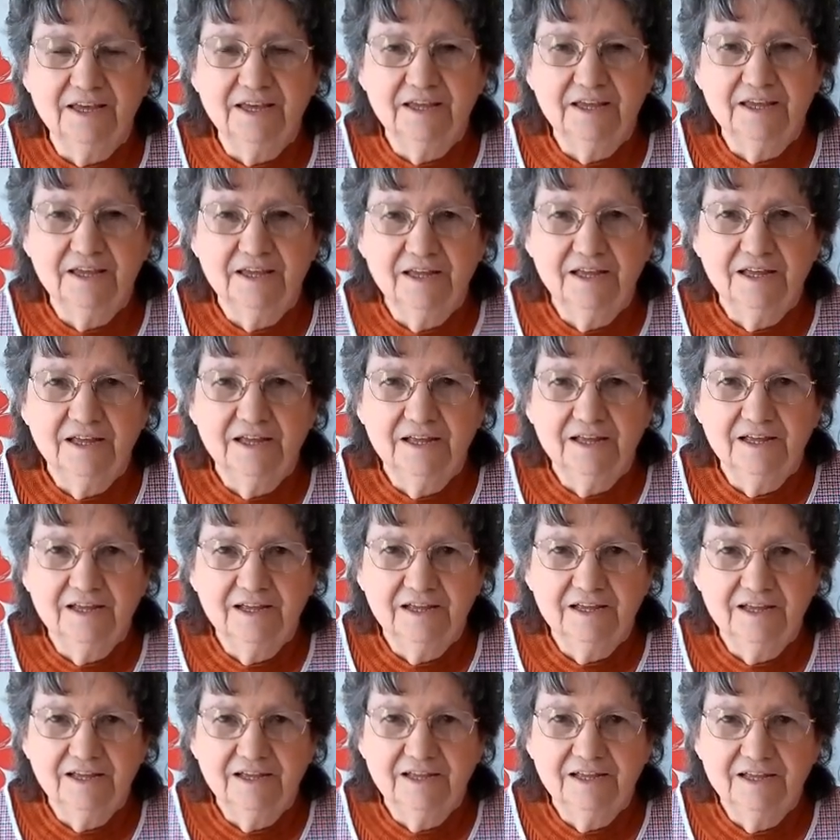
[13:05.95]
Because it's
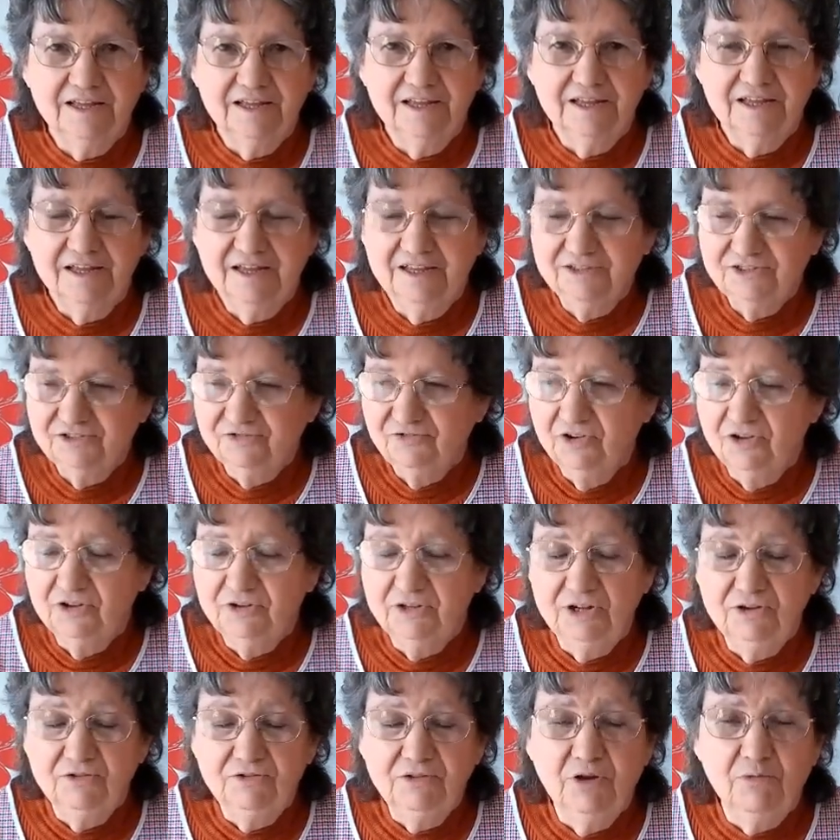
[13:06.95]
fun. It's
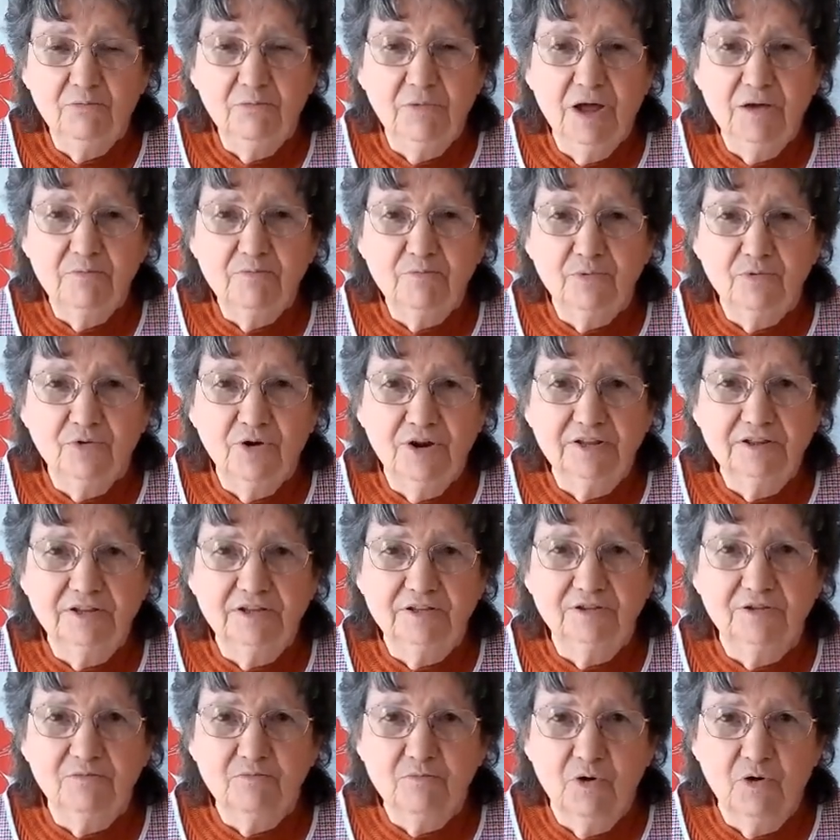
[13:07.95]
fun. You know my brain
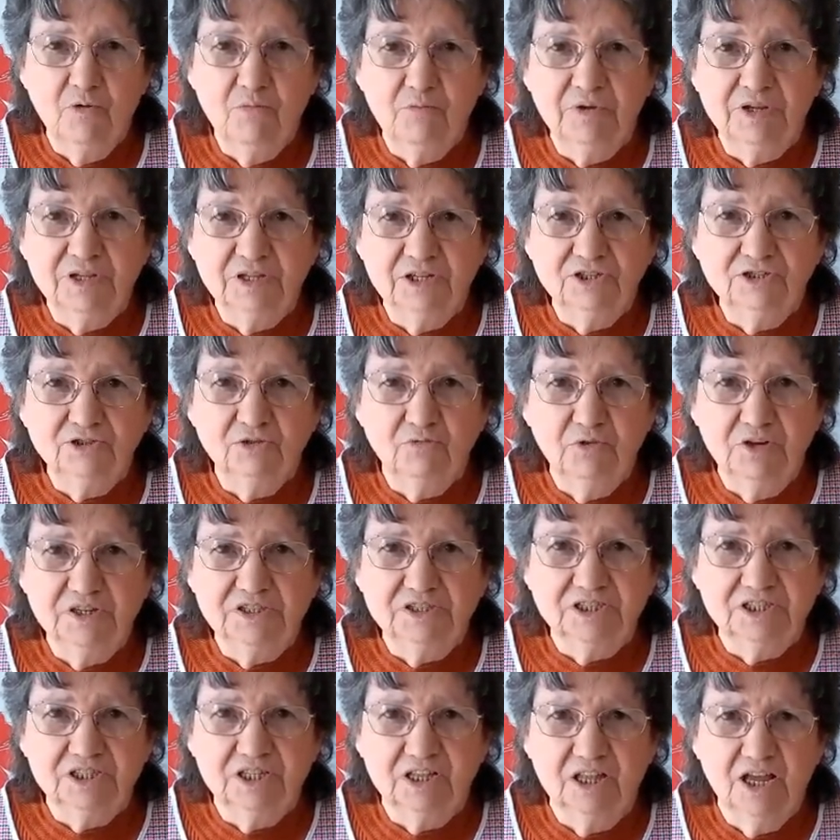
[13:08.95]
at the moment is
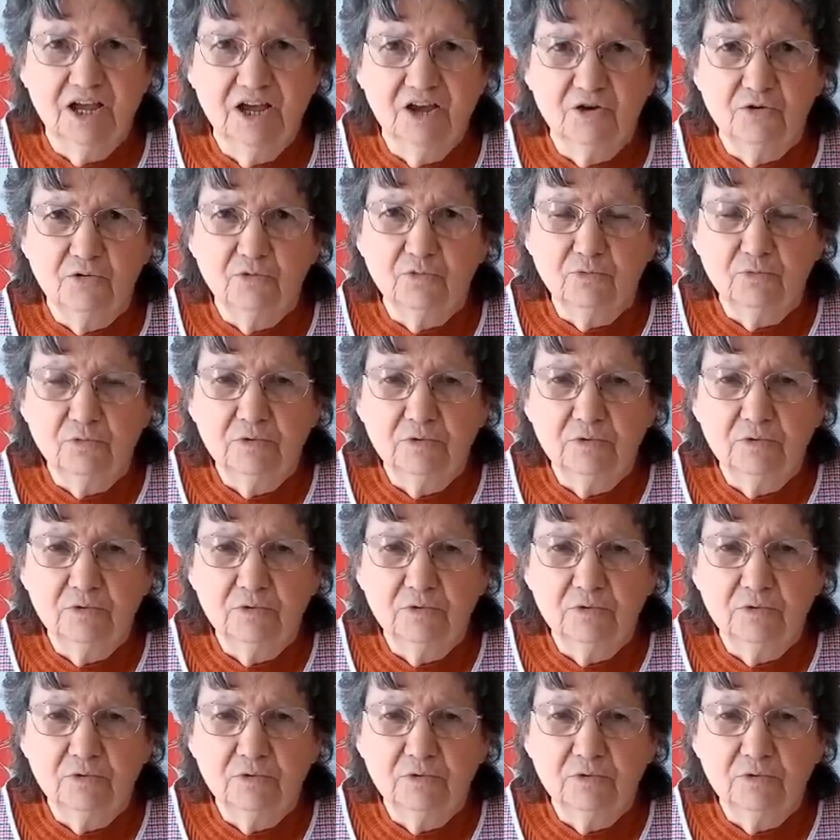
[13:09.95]
quite slow.